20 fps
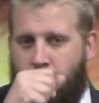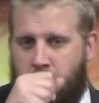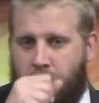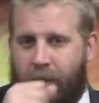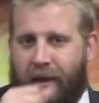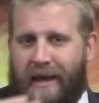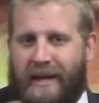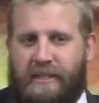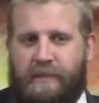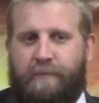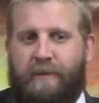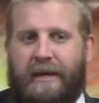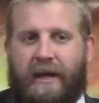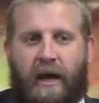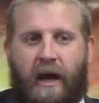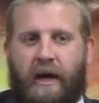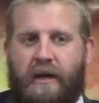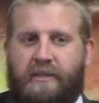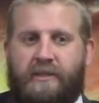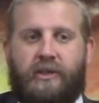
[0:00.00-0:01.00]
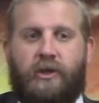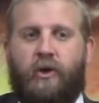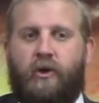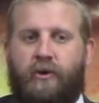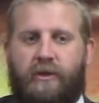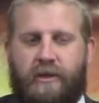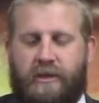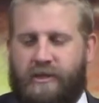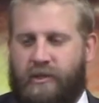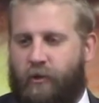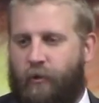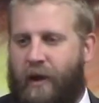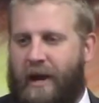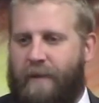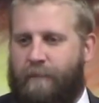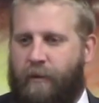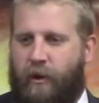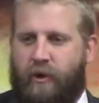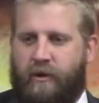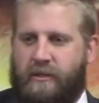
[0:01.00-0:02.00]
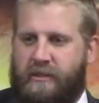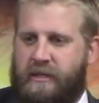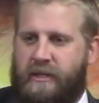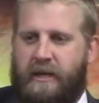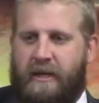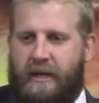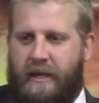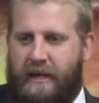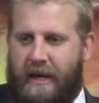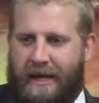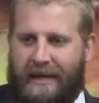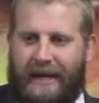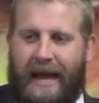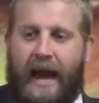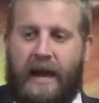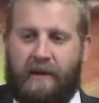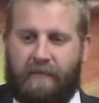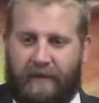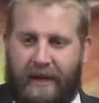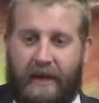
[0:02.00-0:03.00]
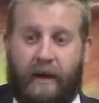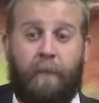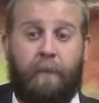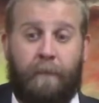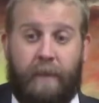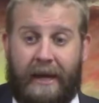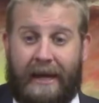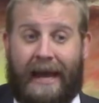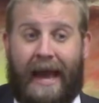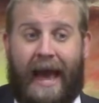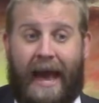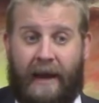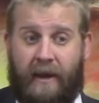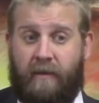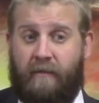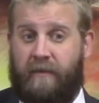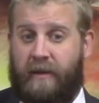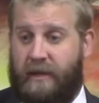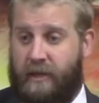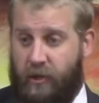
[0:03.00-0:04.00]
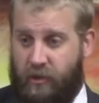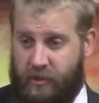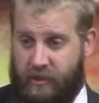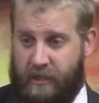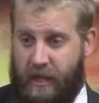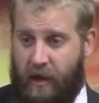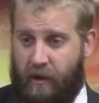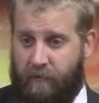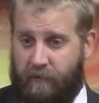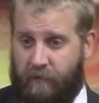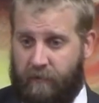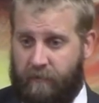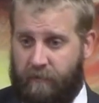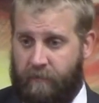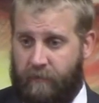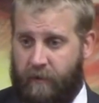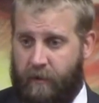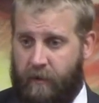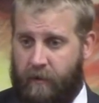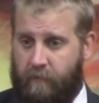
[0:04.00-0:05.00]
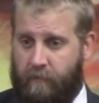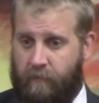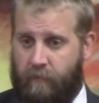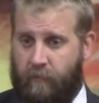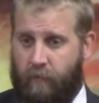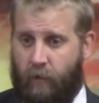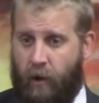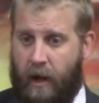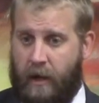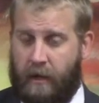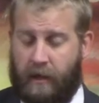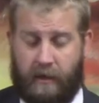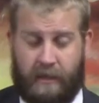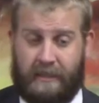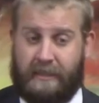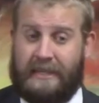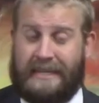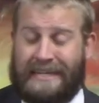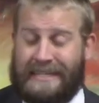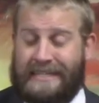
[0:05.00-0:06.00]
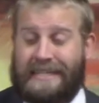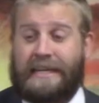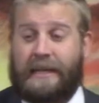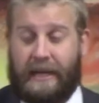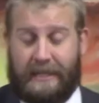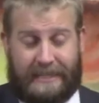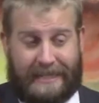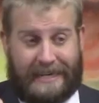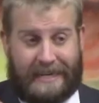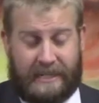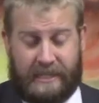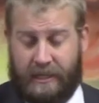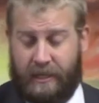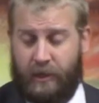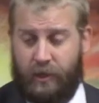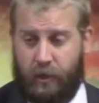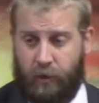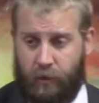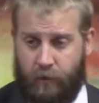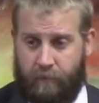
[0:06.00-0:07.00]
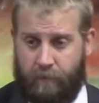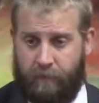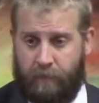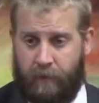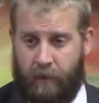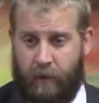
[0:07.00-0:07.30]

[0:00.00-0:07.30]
it's because you're this great person and, and kind of get a big head of it yourself right? Because it's easy, it's easy to do.